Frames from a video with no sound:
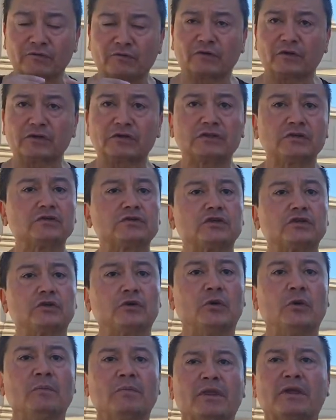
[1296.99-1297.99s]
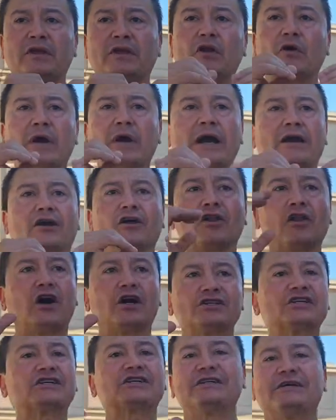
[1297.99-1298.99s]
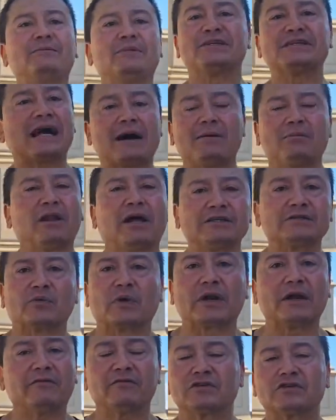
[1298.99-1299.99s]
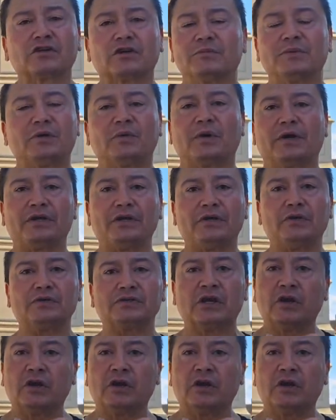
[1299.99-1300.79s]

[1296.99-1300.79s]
to ecologically metabolize, whatever term you want to use,